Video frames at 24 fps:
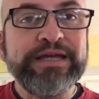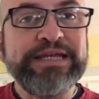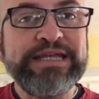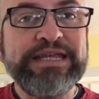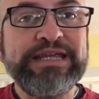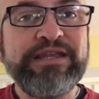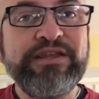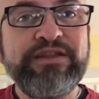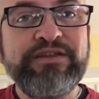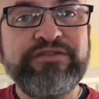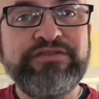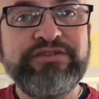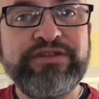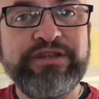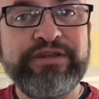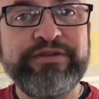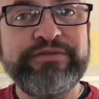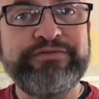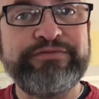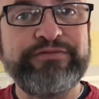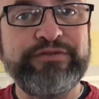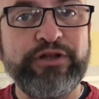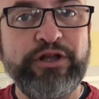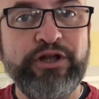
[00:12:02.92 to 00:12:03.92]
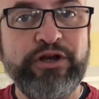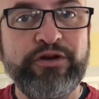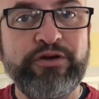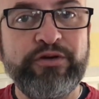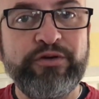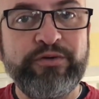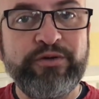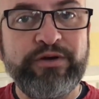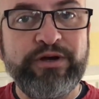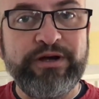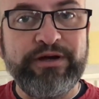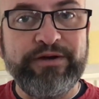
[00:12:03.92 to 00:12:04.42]
easy
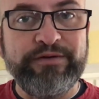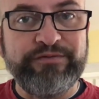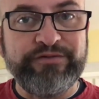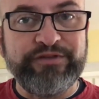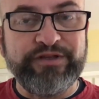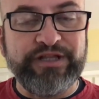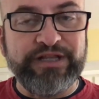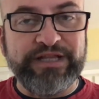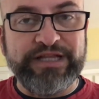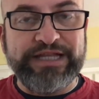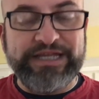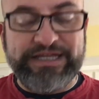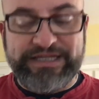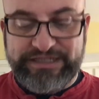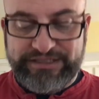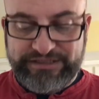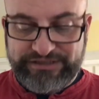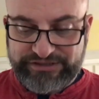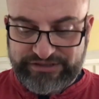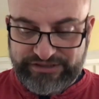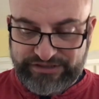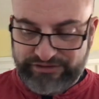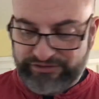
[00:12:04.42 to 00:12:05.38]
flow of the glaze